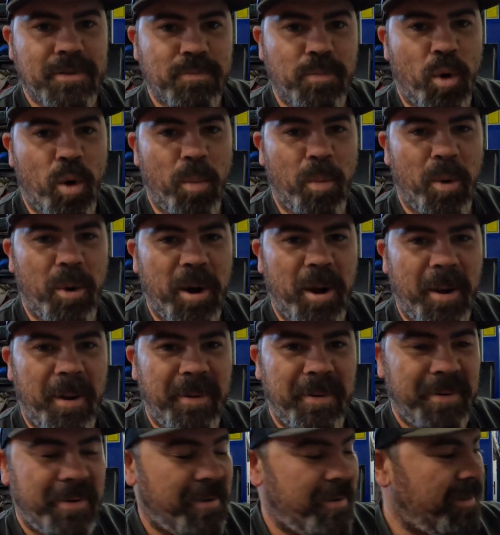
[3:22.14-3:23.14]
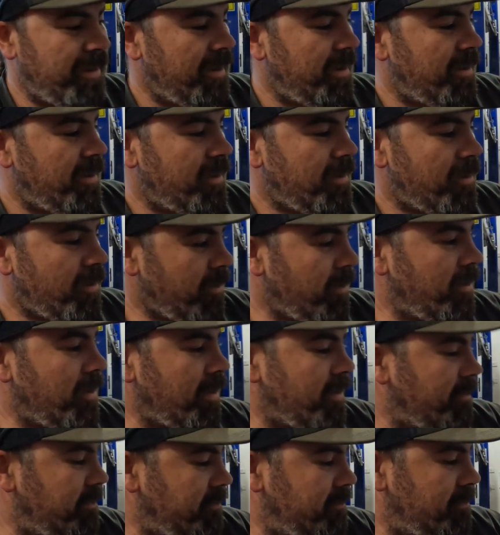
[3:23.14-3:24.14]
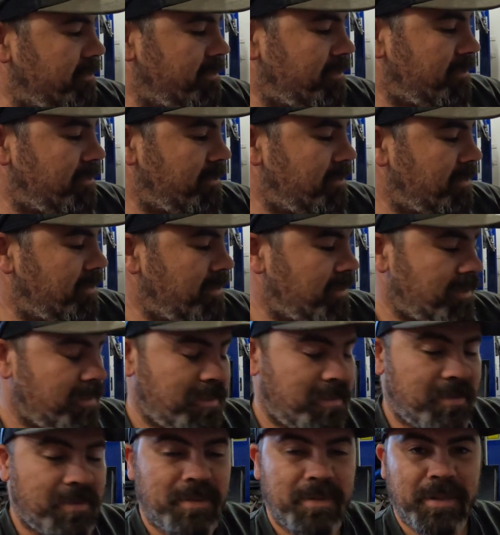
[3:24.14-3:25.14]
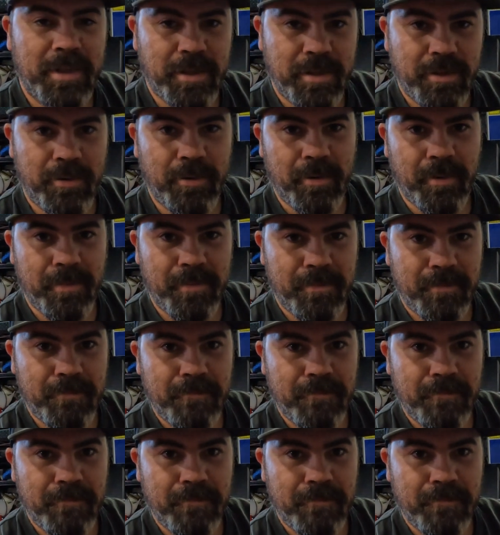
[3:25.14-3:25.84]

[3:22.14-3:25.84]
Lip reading: my motto. All right, let's do it.